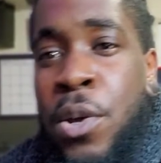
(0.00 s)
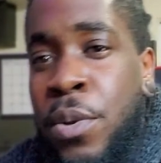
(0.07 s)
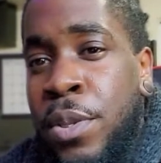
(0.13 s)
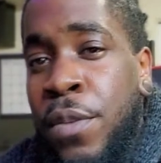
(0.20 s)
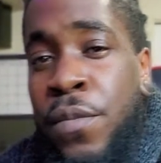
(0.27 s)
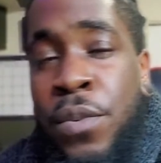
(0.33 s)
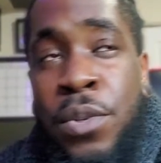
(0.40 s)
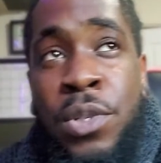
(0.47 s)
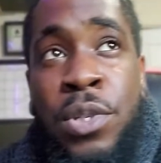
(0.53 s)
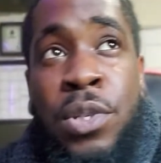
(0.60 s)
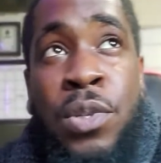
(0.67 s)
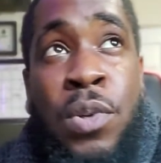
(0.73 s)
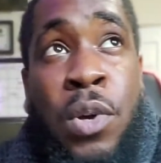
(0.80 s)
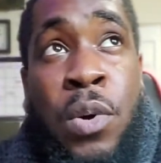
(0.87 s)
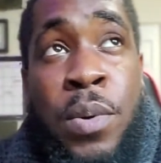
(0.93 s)
in the future
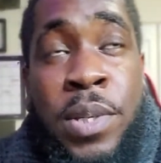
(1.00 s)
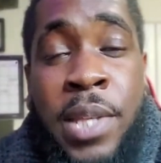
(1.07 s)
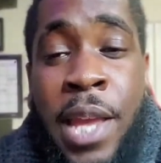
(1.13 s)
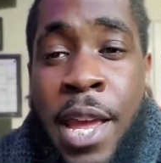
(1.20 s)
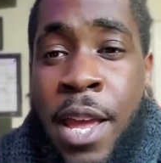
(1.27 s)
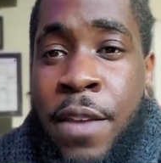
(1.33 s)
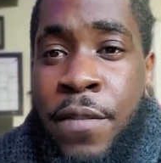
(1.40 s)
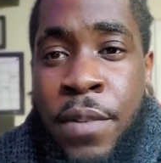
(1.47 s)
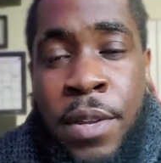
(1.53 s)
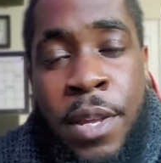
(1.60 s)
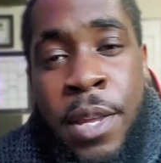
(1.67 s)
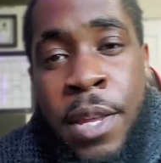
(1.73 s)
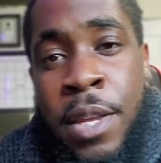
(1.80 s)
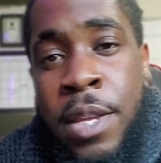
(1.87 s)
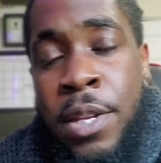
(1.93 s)
you always have
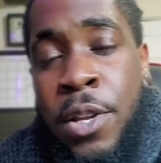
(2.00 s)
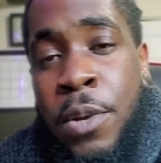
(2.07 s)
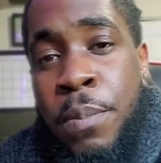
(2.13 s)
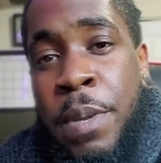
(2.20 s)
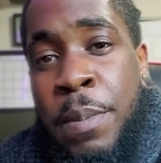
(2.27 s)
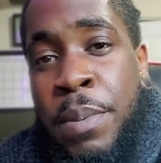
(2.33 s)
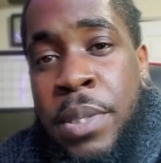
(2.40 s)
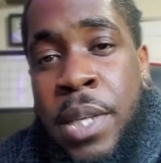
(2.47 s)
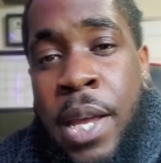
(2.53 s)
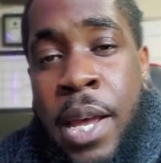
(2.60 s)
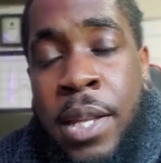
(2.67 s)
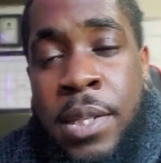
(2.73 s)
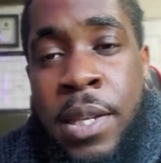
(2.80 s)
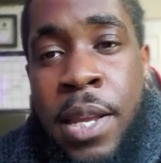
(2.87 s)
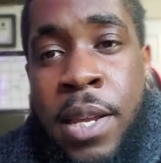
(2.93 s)
people's
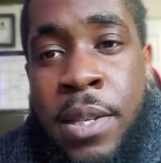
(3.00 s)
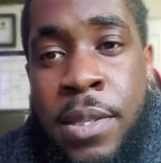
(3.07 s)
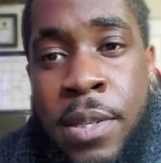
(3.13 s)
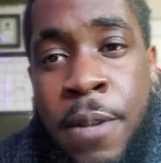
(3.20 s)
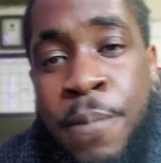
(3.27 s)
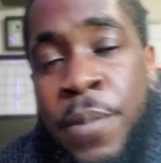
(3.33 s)
contacts.